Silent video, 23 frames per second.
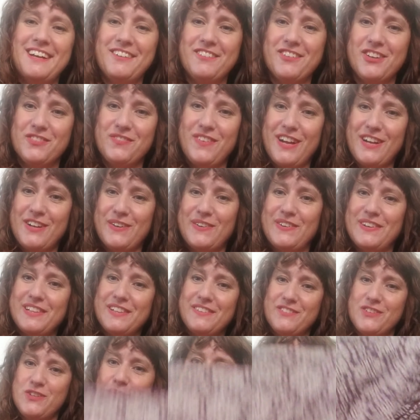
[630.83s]
for my goal
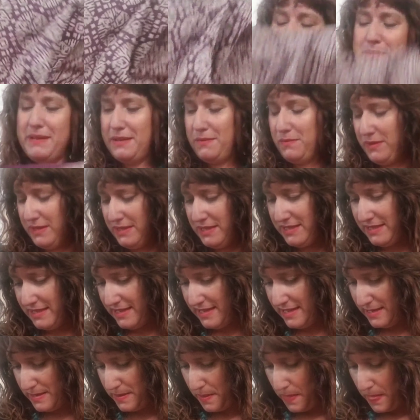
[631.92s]
of 20, but we'll
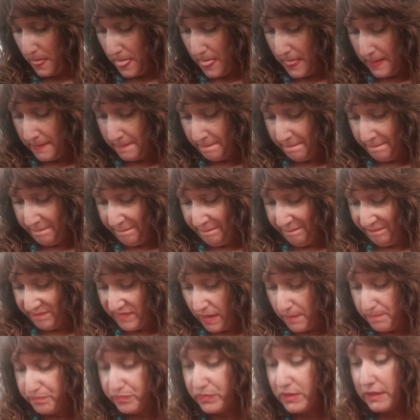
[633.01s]
see.
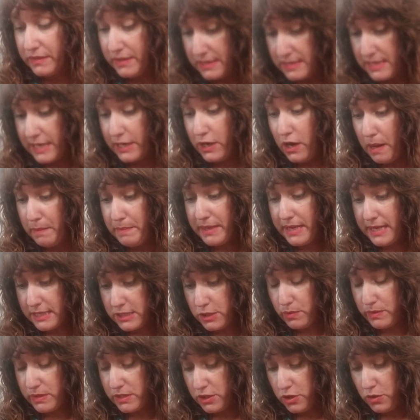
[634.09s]
This I got because
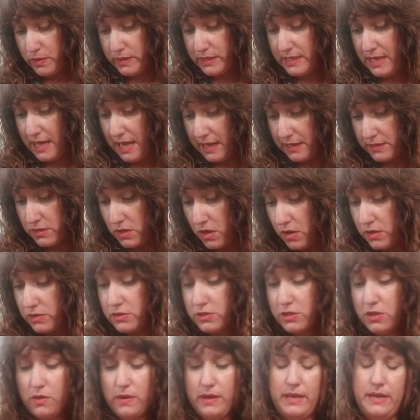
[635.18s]
it was new with tags
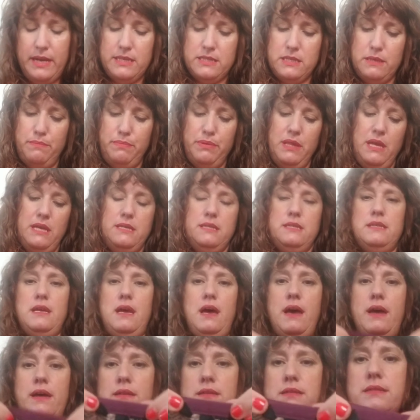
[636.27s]
also, and it's a plus
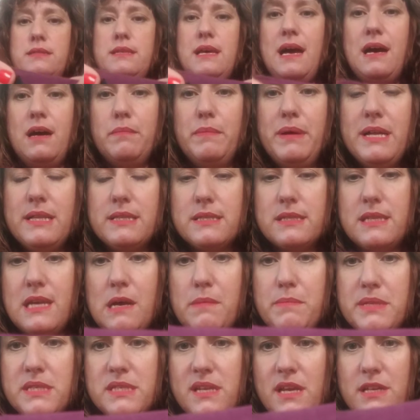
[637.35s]
size. Talbots.
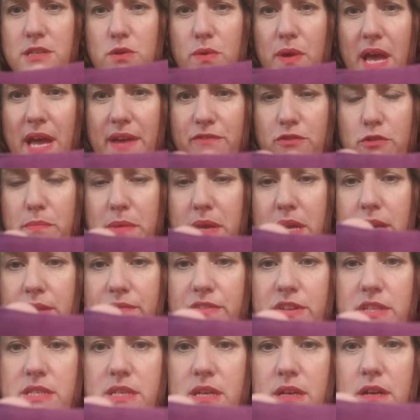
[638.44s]
Talbots does okay for me if
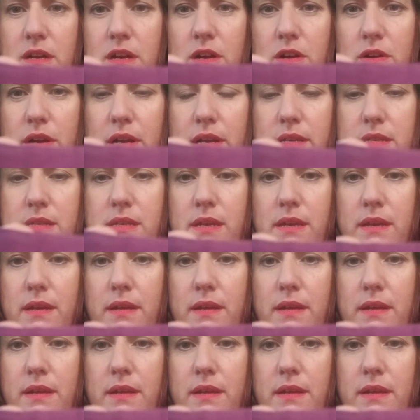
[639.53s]
it's a current